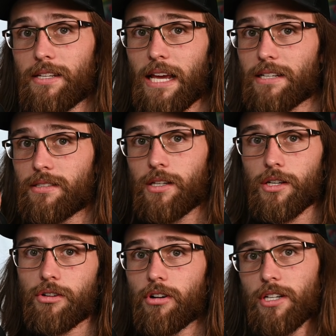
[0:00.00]
texting your
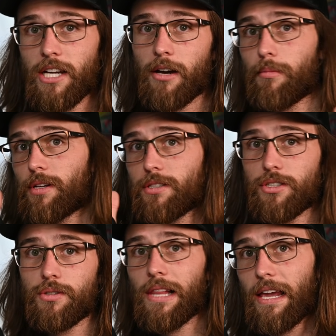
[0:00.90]
crush how much
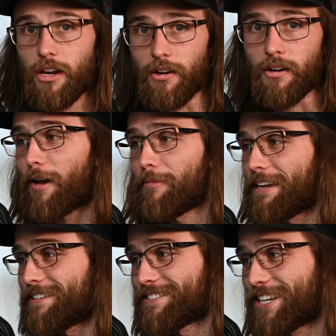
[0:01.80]
you like her. I mean,